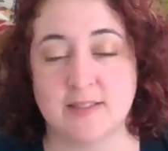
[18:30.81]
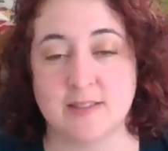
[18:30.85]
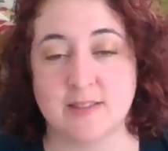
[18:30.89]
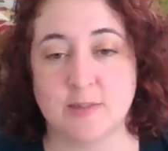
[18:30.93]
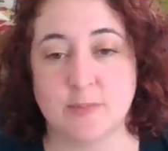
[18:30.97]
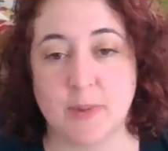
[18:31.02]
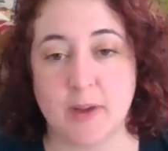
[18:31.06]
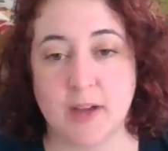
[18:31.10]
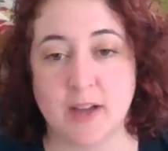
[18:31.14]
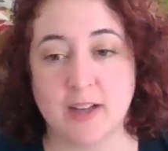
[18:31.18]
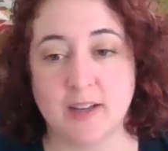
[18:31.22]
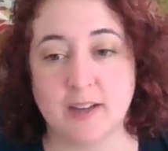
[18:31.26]

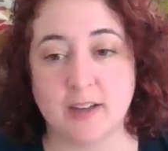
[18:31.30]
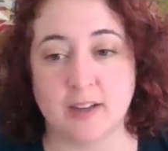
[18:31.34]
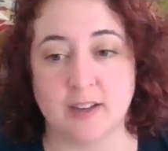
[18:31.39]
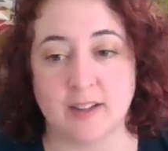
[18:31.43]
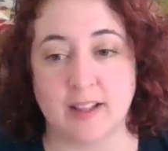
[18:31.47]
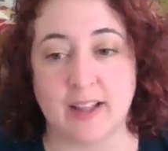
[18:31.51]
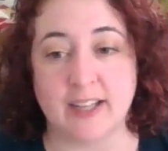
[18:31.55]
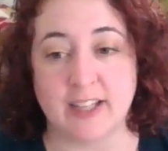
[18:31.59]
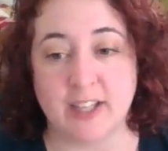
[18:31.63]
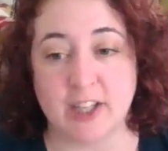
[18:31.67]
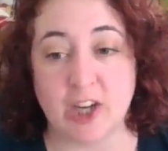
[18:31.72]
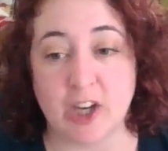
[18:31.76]
spun or
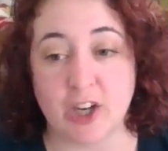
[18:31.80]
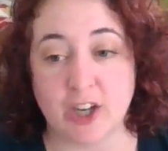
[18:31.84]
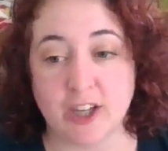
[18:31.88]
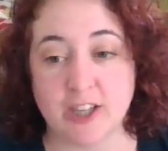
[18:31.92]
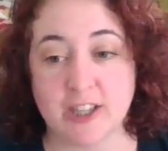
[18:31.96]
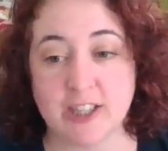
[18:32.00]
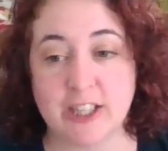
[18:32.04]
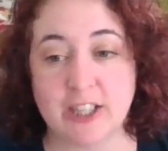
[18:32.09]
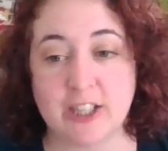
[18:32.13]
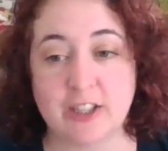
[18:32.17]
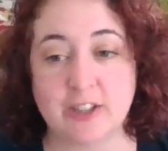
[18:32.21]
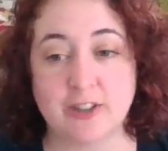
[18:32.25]
like
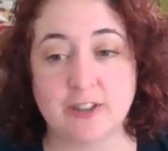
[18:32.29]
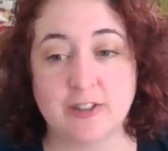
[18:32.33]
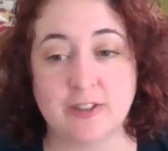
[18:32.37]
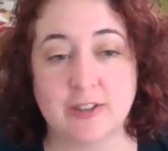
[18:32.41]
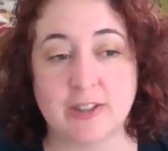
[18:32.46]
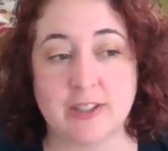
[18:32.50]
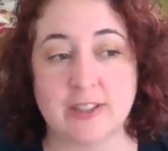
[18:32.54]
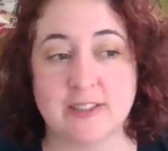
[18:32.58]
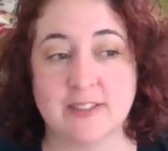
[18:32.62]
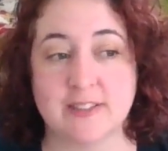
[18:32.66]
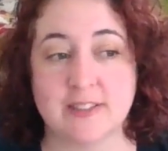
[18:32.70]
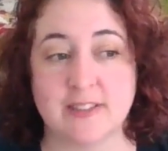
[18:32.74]
yarn, you know,
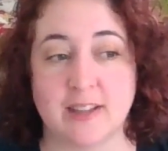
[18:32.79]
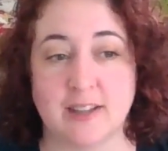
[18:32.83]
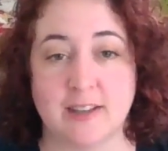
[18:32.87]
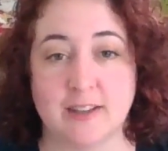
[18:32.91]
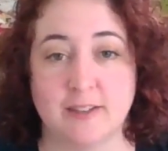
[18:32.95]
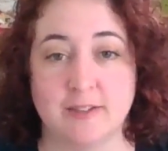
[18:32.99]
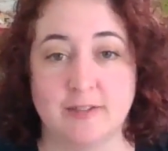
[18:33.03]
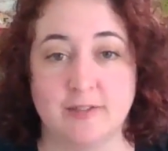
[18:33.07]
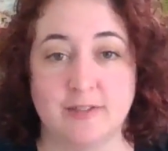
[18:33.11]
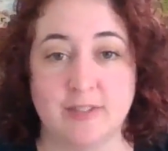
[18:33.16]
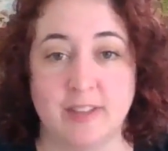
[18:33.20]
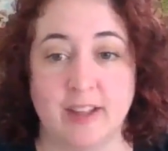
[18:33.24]
instead
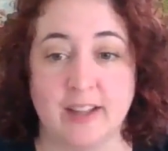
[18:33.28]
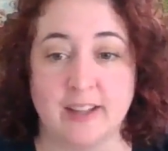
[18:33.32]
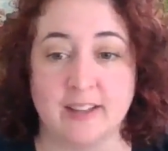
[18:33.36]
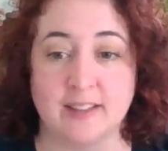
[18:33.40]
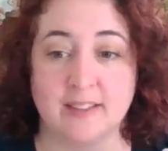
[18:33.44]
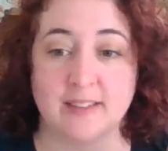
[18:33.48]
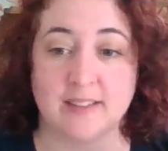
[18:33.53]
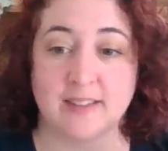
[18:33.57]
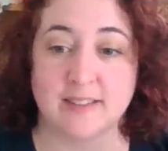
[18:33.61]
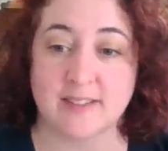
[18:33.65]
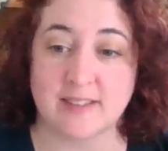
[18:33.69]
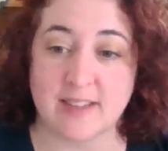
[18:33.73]
of like
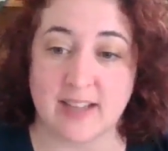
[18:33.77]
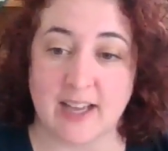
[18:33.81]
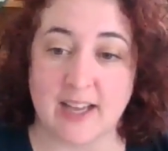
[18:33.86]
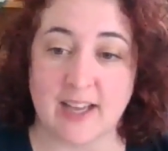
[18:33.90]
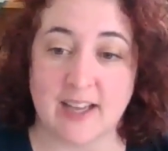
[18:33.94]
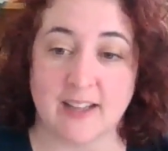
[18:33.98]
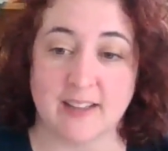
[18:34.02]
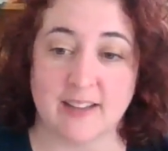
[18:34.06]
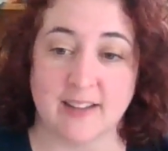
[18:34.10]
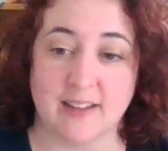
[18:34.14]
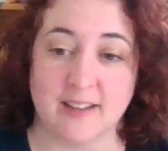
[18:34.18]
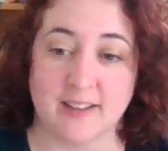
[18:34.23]

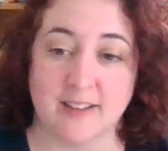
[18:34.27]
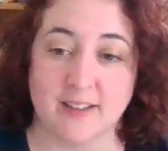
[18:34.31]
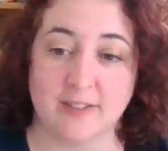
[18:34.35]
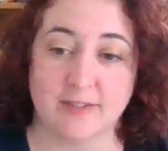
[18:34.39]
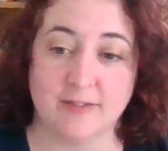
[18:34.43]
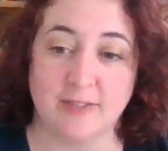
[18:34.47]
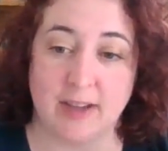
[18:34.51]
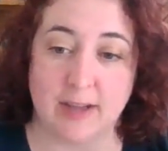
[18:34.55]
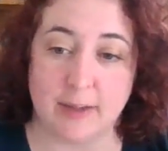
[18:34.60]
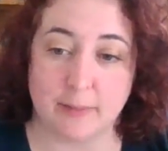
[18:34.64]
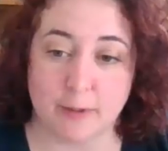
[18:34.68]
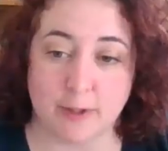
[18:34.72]
the
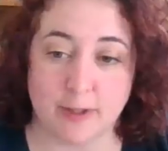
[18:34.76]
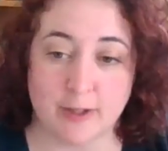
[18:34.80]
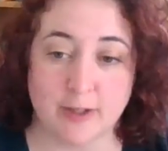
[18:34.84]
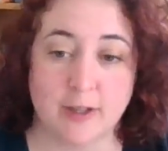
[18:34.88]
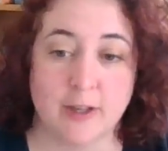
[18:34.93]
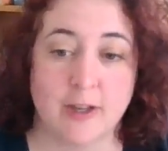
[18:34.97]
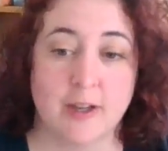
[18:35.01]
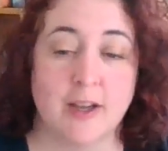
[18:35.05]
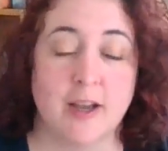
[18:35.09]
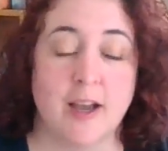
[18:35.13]
fiber.